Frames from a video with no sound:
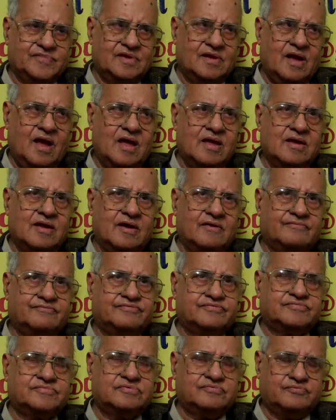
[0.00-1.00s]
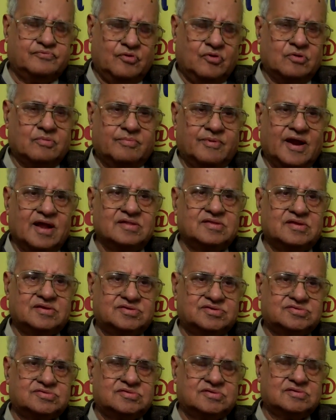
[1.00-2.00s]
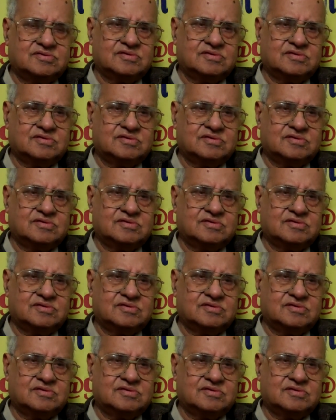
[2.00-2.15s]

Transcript: I have four brothers.